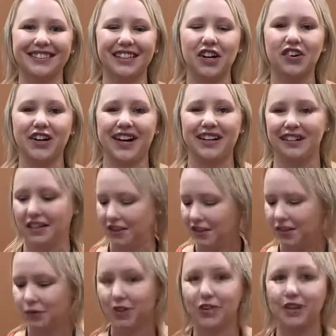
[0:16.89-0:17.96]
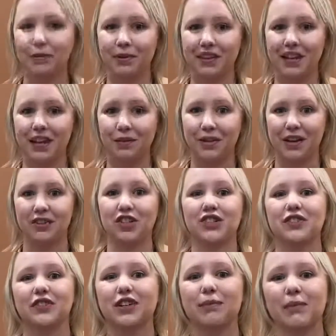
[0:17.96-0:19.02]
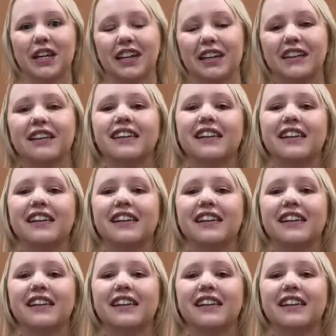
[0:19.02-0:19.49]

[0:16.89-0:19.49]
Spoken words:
Okay, so we're going to put that away just for a minute.